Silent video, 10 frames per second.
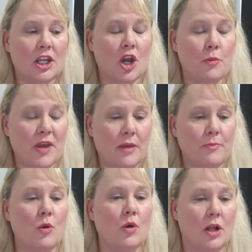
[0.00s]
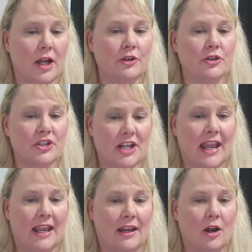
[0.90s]
people will
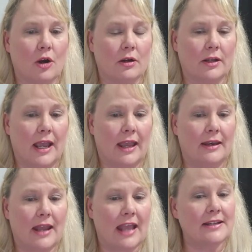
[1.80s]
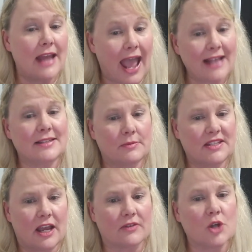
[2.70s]
understand and ask
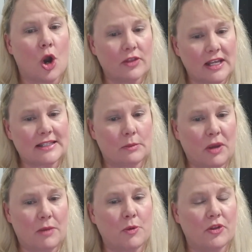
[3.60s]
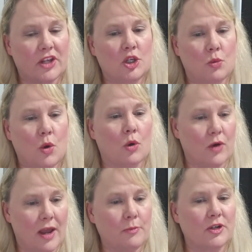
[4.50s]
themselves, are these the people that you want
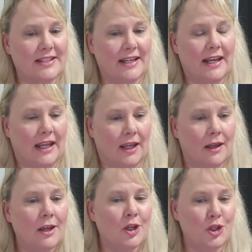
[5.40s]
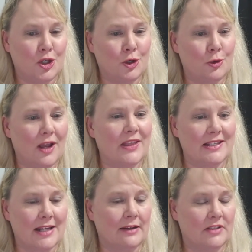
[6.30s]
representing you in the
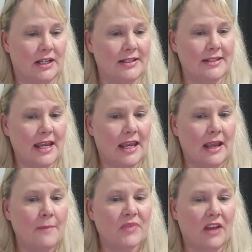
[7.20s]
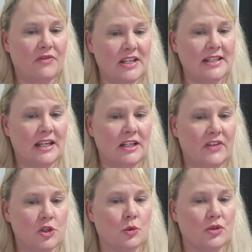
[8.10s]
state of Tennessee if these
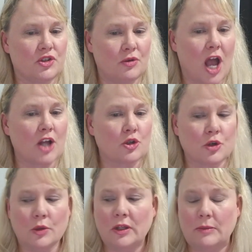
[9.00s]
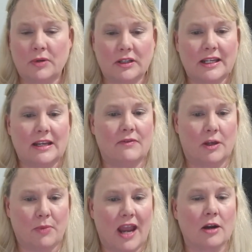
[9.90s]
individuals do not truly believe
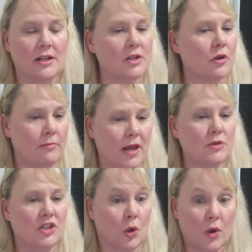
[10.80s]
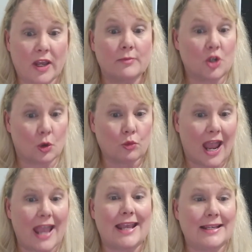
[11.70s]
that parents are the most equipped to
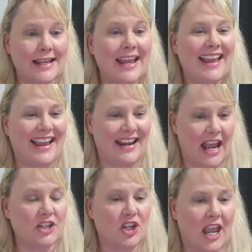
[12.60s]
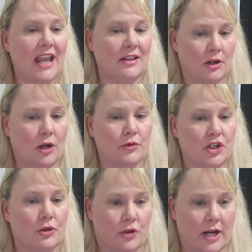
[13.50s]
raise and educate their own
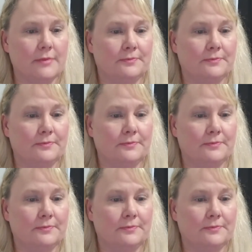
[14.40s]
children?